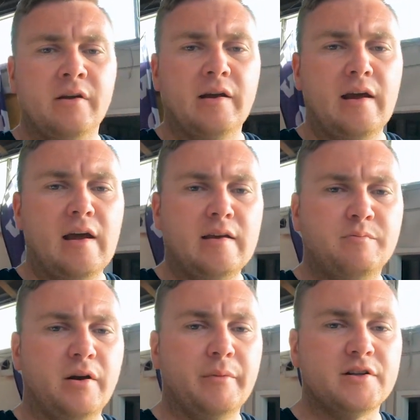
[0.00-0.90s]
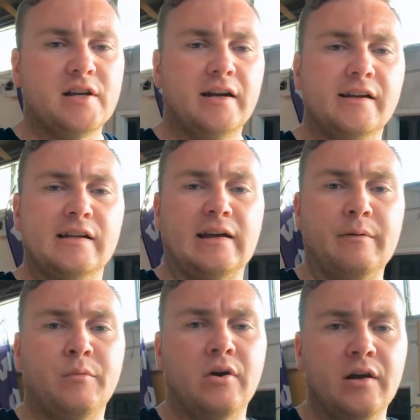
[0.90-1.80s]
He's pretty much done it as like
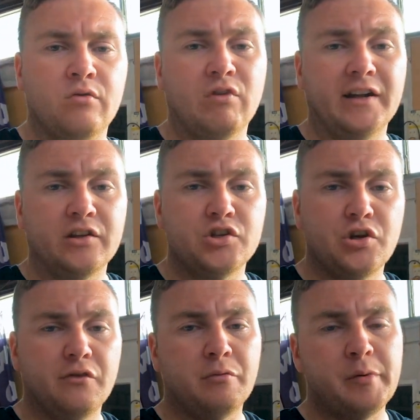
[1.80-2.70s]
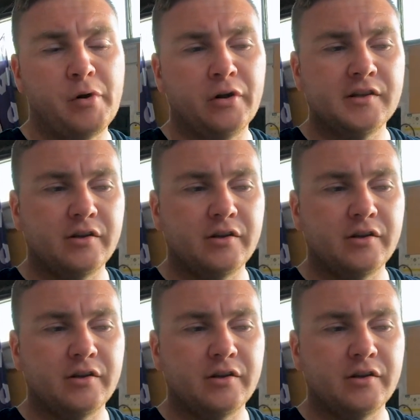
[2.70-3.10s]
my running in tune for my motor,